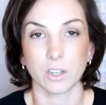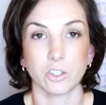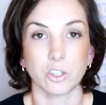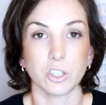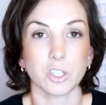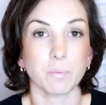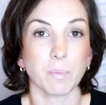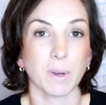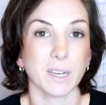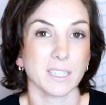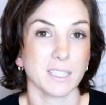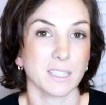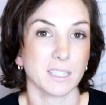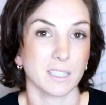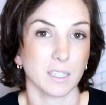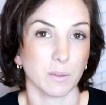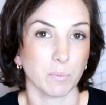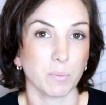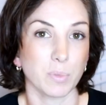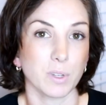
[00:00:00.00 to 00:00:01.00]
Just by
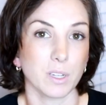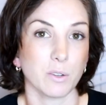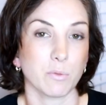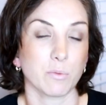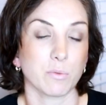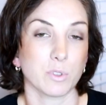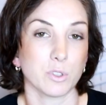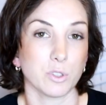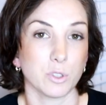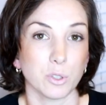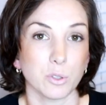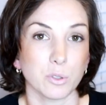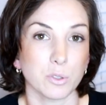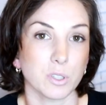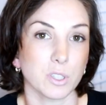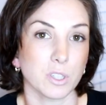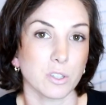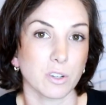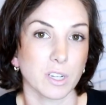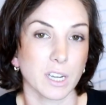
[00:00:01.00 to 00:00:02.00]
simply
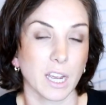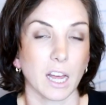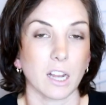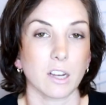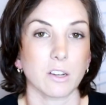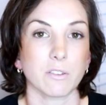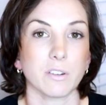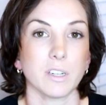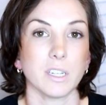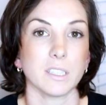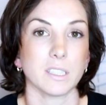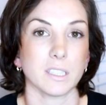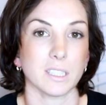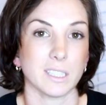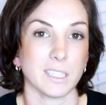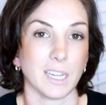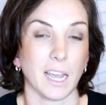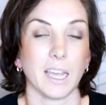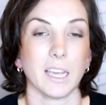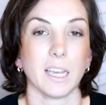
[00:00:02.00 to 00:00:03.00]
reducing your calories
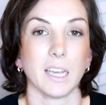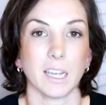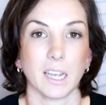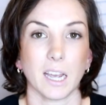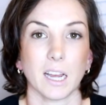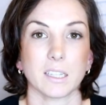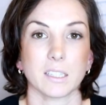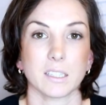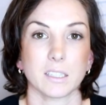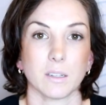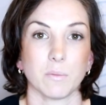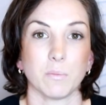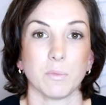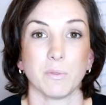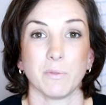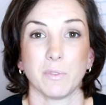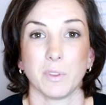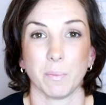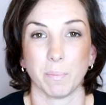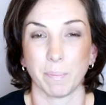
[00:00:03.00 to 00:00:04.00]
and taking out some
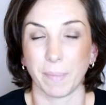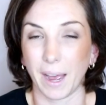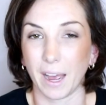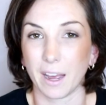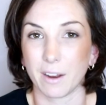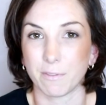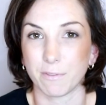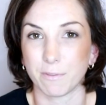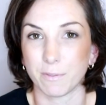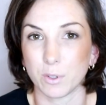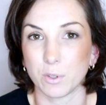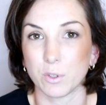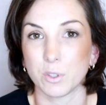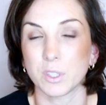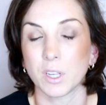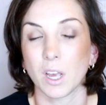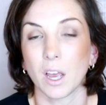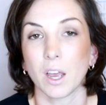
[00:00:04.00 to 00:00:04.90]
of the bad foods,